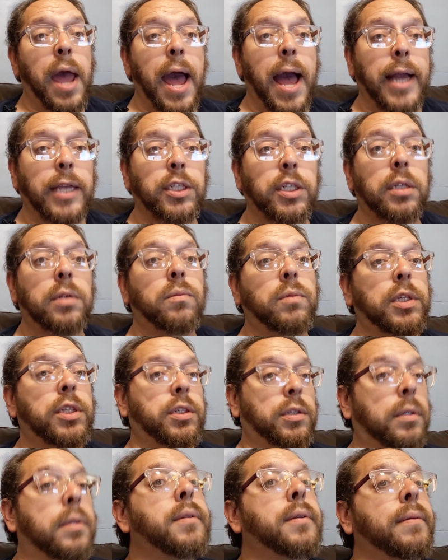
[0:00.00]
to action,
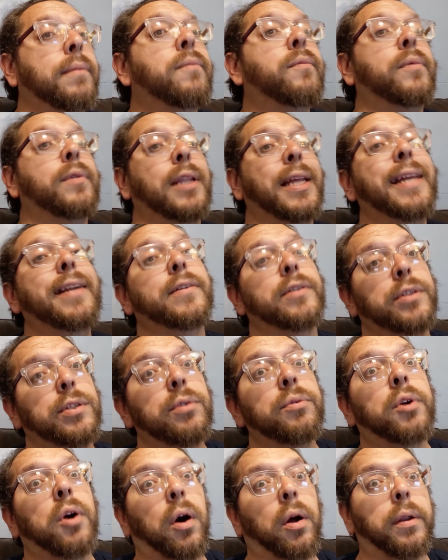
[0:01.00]
which leaders
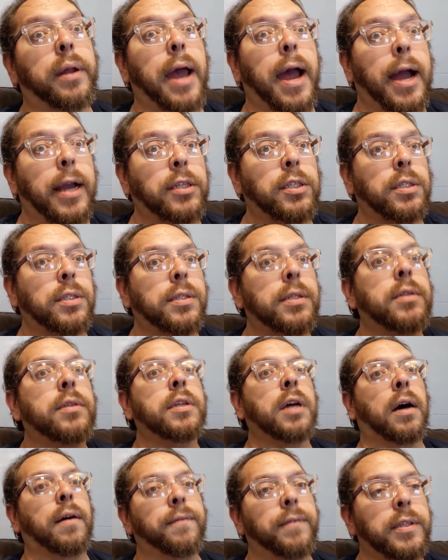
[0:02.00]
do call to actions. They're
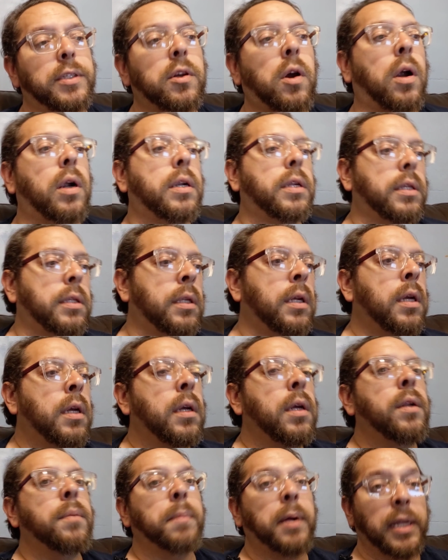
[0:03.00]
tough. It's hard to,
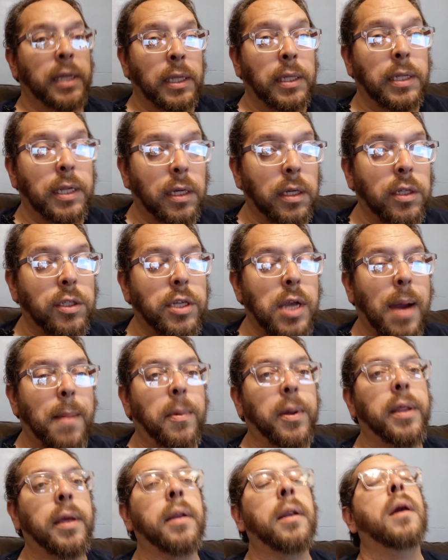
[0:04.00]
but he did a good
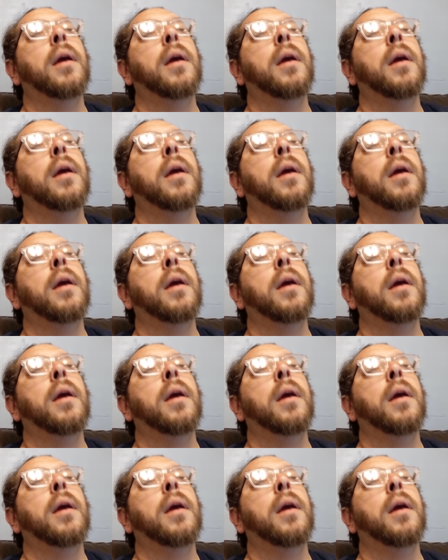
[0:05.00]
job with